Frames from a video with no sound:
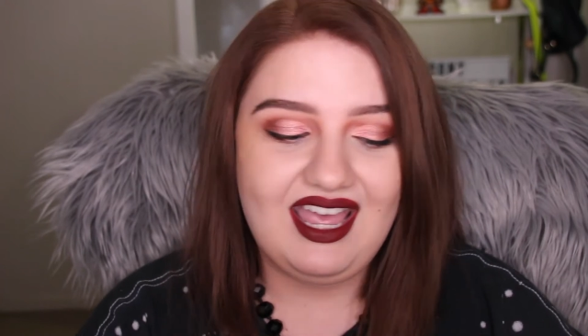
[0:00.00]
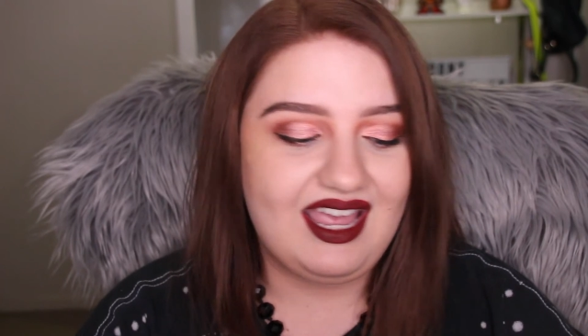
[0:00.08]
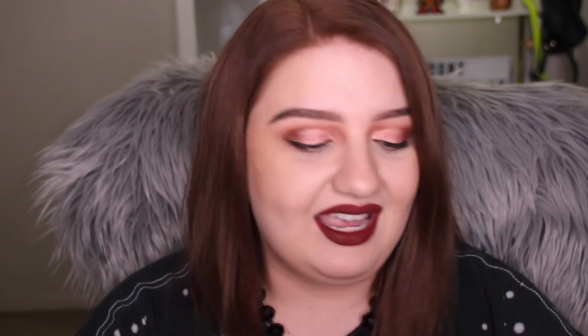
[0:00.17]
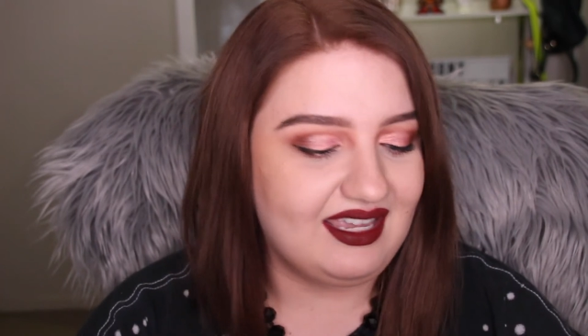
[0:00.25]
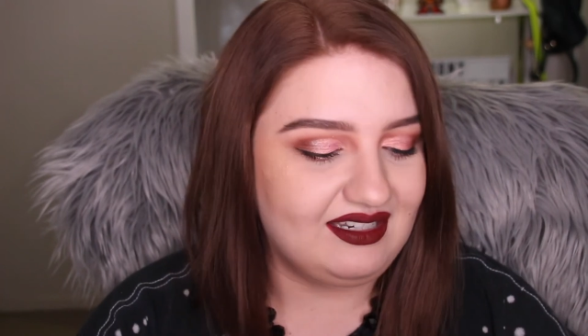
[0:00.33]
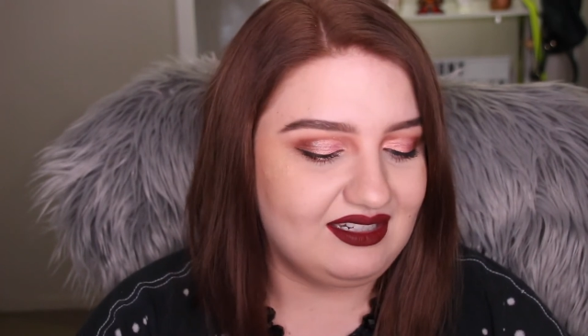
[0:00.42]

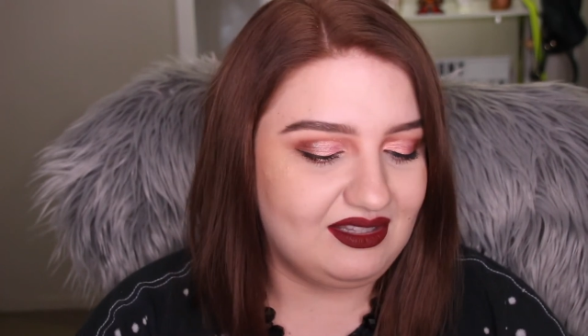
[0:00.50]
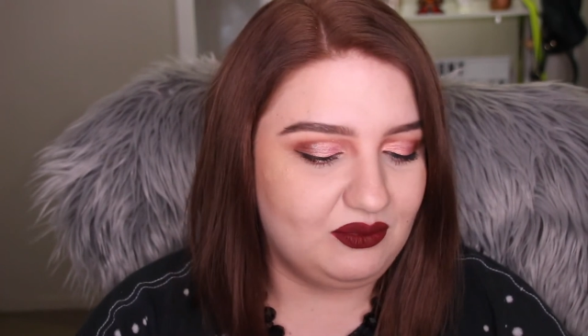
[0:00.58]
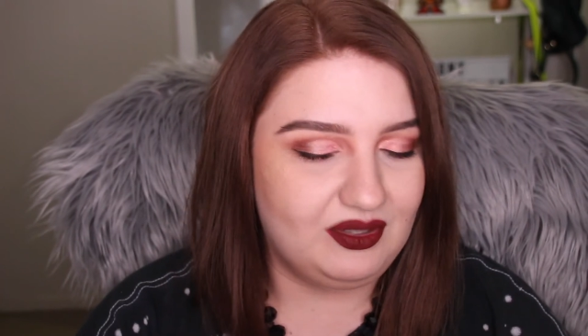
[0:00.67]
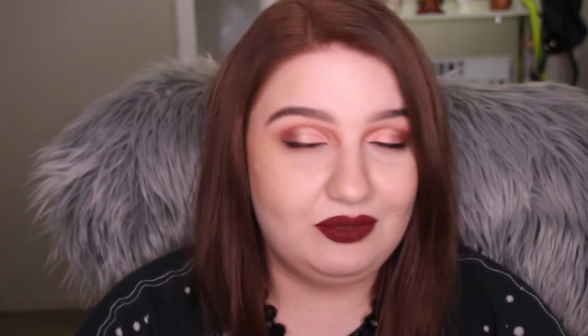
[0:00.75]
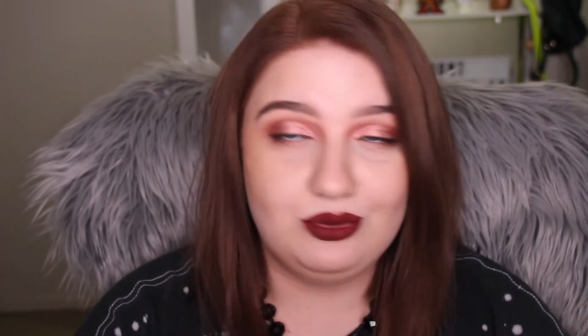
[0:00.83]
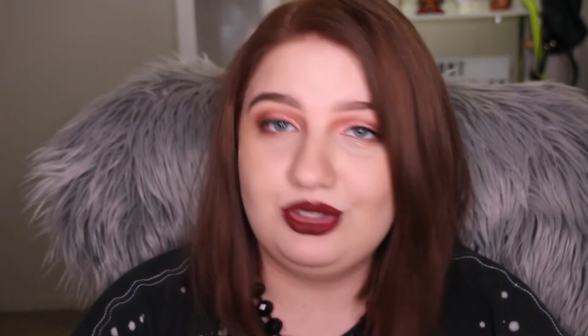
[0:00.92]
And the
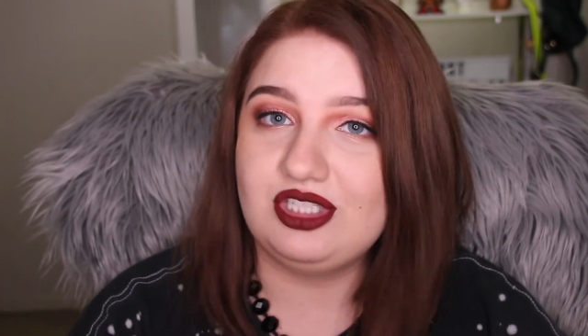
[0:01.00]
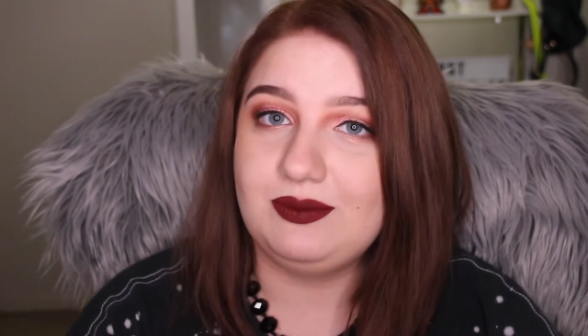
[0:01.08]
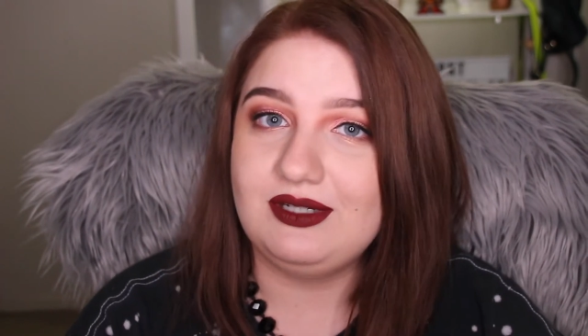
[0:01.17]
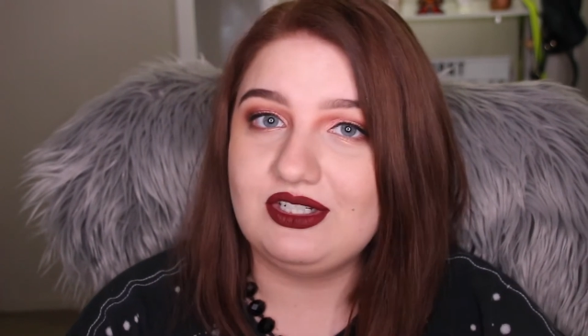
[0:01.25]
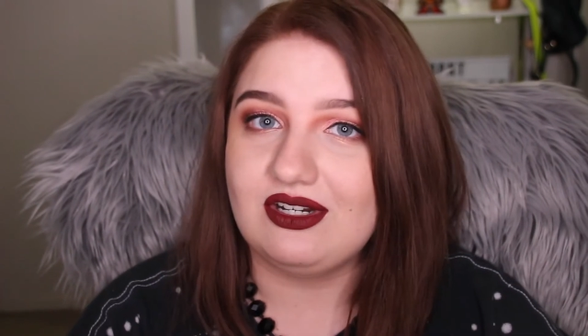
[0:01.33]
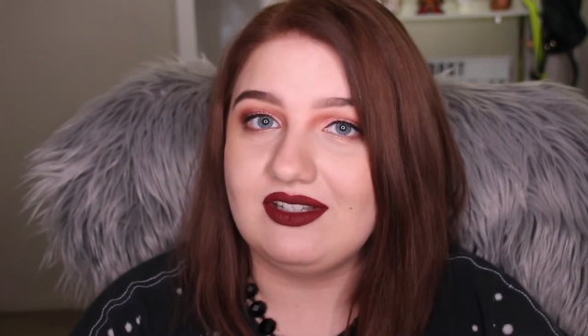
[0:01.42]
winner will just
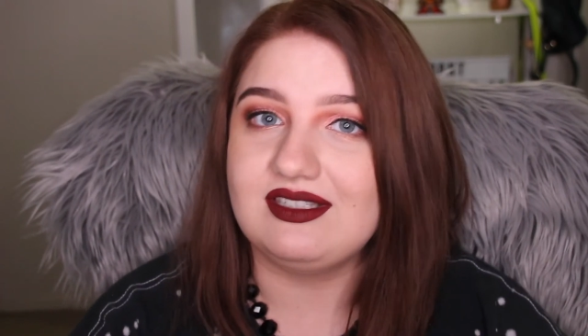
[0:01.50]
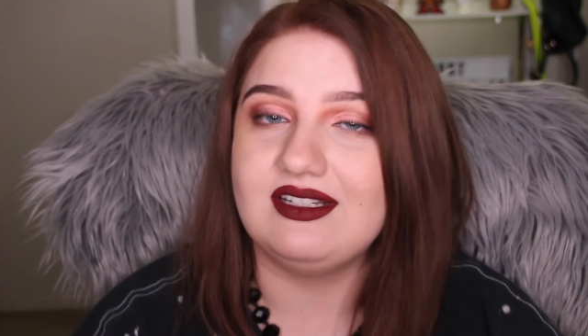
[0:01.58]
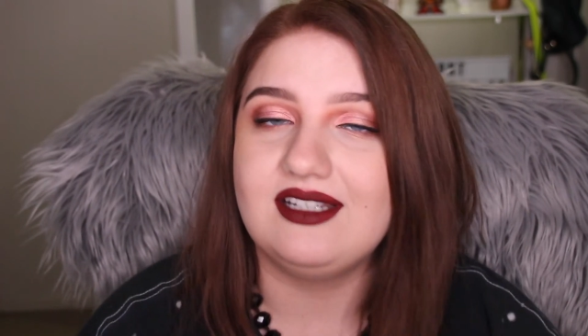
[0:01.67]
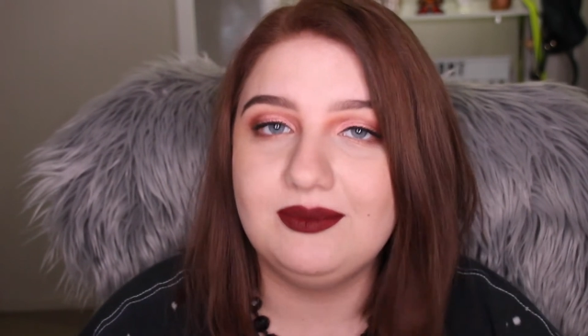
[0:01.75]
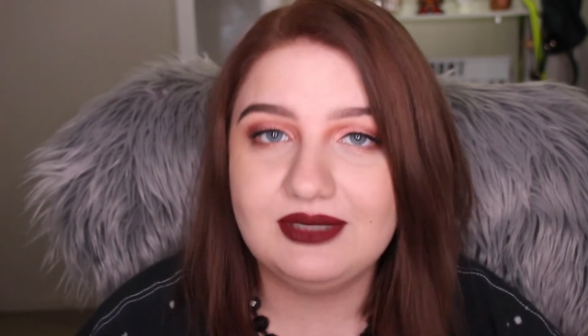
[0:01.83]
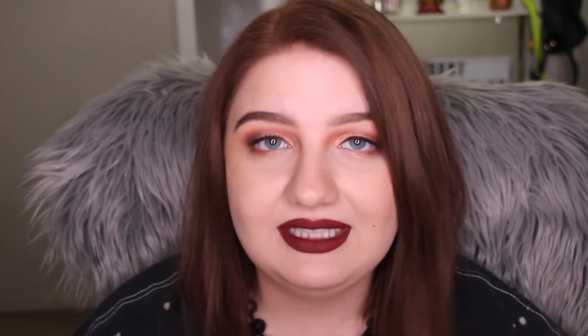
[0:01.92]
be chosen
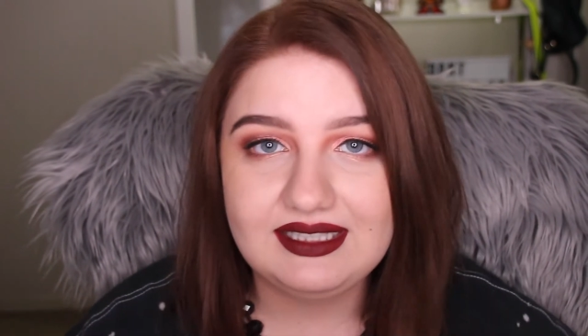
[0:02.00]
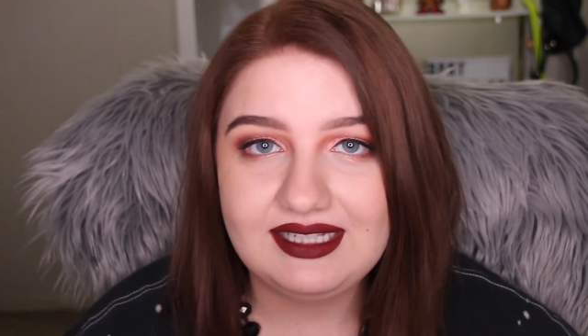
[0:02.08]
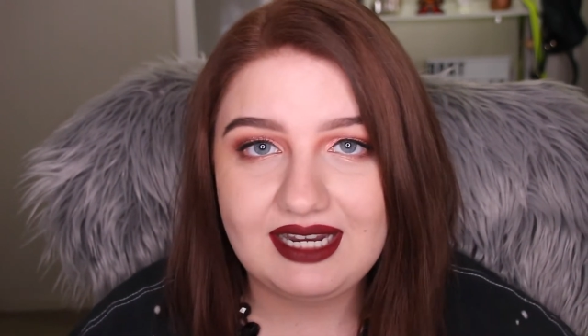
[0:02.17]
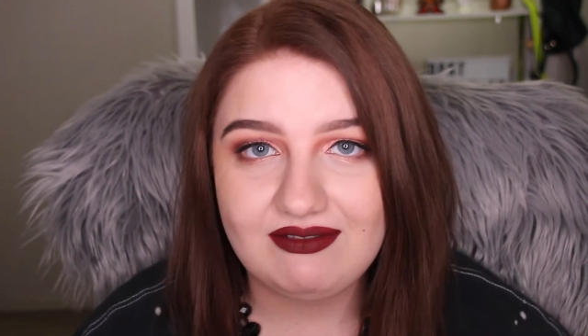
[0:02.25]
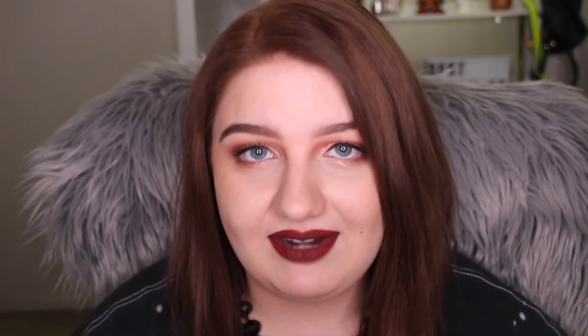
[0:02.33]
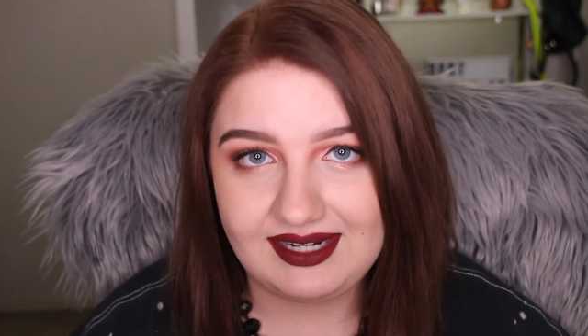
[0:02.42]
completely
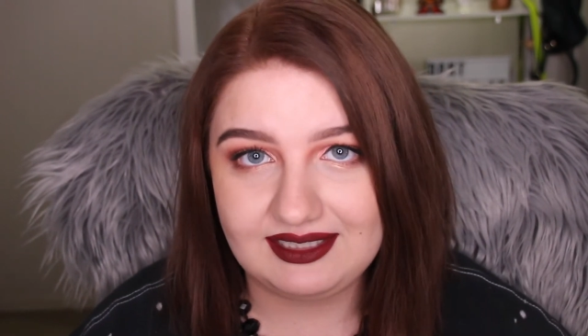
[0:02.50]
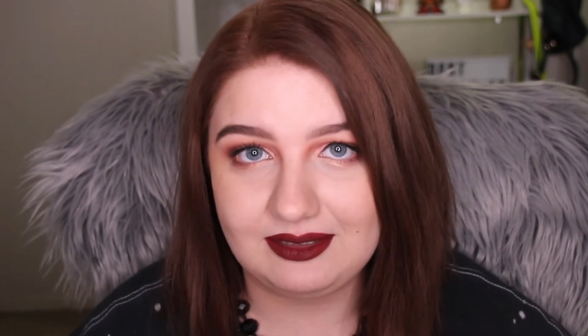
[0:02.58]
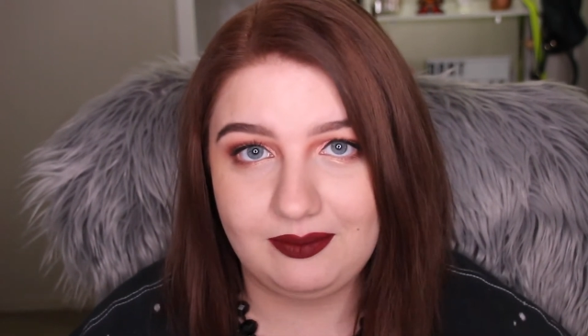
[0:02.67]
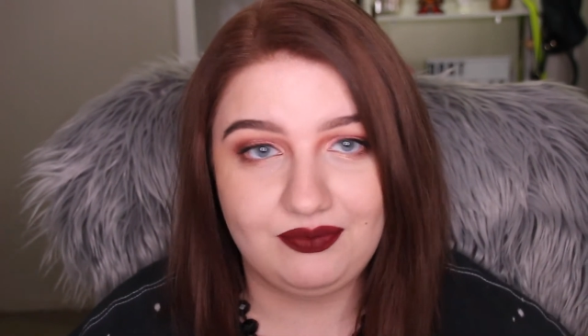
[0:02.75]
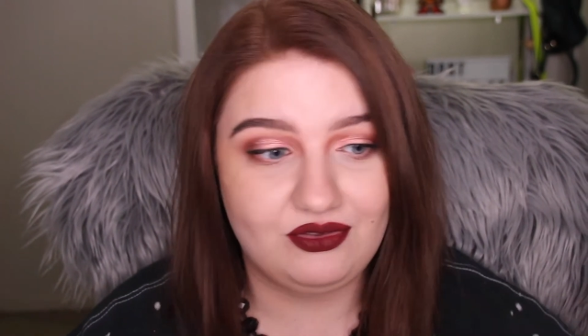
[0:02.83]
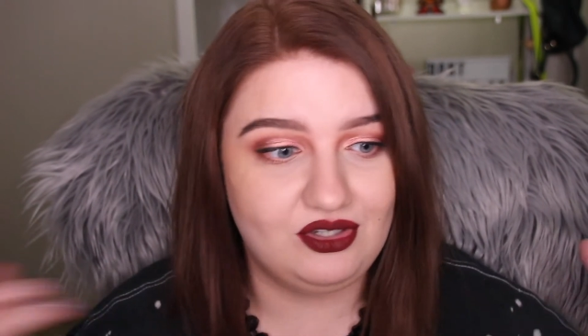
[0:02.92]
at random